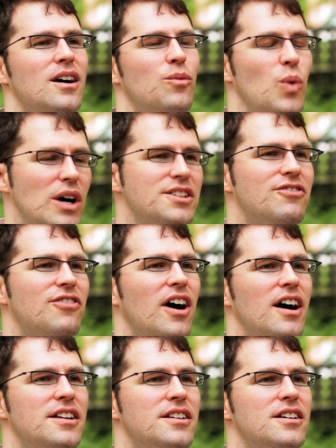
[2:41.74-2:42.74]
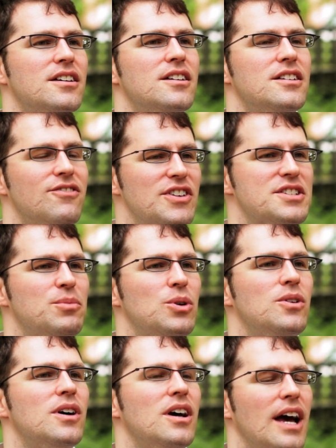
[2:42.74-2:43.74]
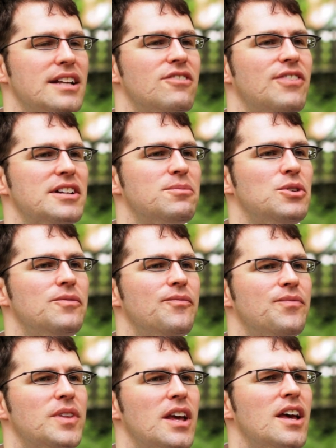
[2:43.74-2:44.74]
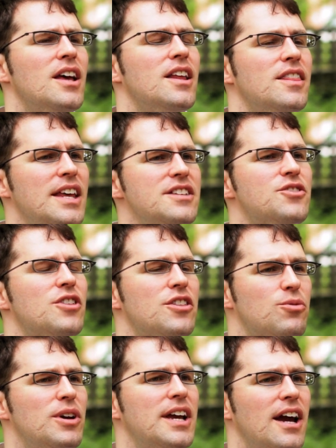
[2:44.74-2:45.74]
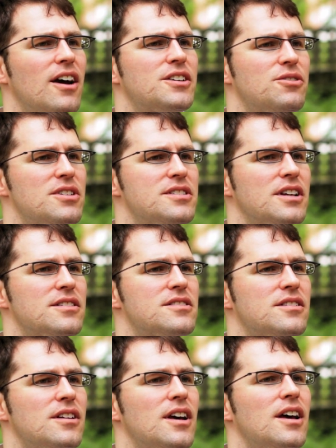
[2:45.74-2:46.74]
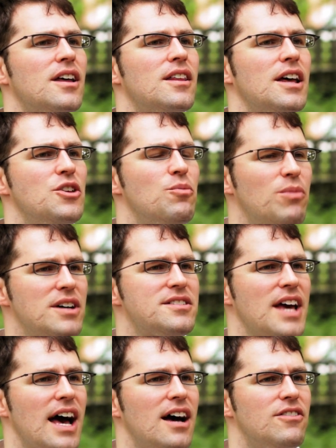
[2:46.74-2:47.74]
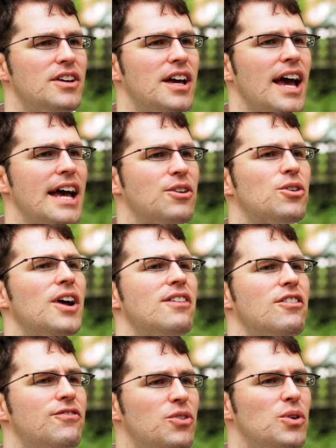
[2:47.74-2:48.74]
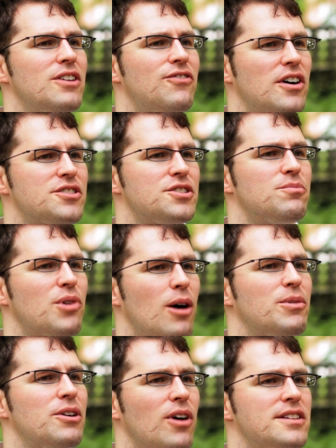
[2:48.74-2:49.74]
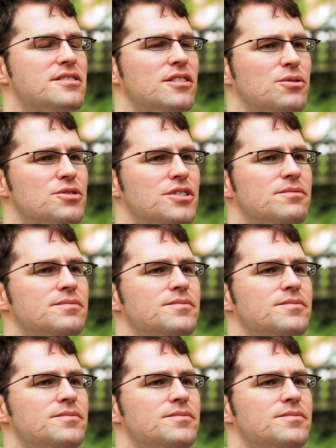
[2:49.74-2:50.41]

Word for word: Well defined, divisible, and defendable. These are the three characteristics that you must have in order to have a fully functioned property rights solution.